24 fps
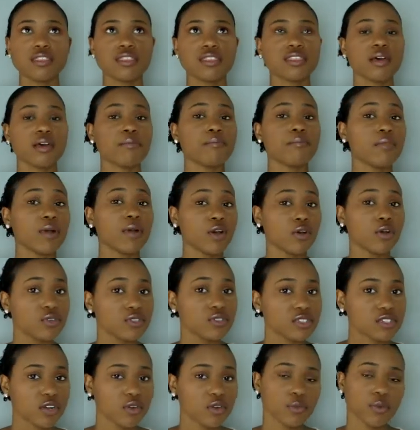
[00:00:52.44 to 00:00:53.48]
the
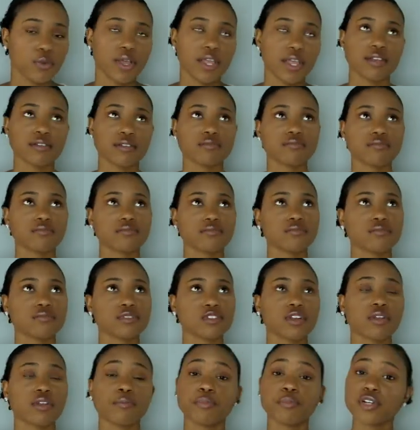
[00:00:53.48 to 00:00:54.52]
most, or what
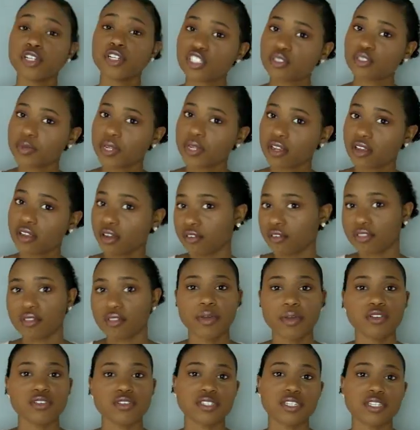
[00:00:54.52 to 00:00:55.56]
sort of pushed me to grow the
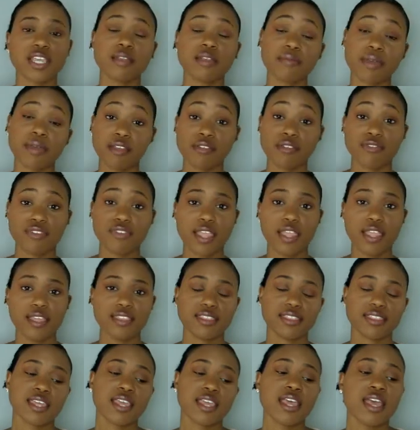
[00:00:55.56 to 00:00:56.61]
most in my
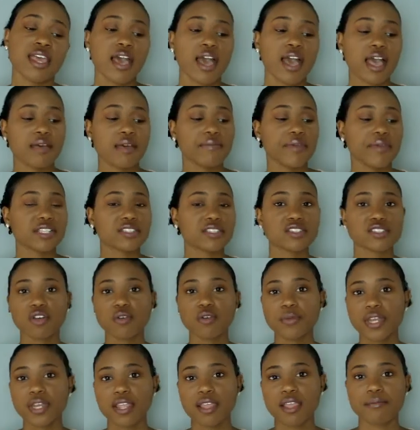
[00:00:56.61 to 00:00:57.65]
faith. I met so
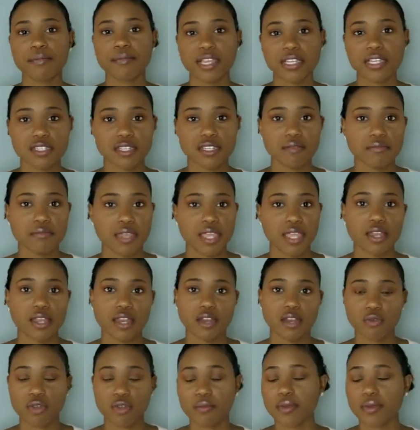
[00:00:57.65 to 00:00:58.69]
many amazing men
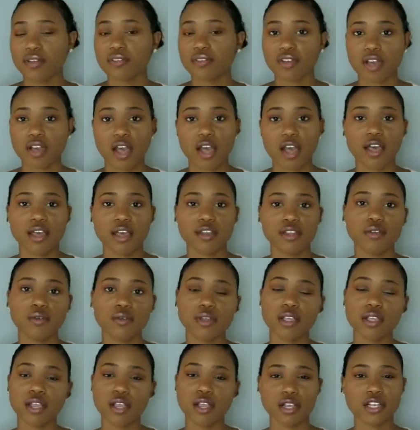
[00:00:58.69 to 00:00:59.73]
and women of God who
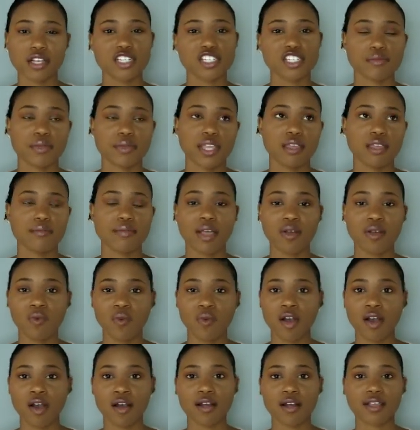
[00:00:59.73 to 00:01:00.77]
encouraged me in my
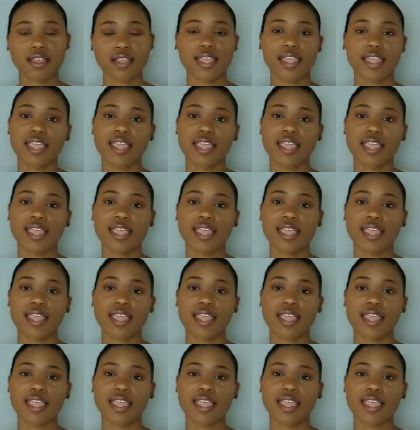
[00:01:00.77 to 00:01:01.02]
walk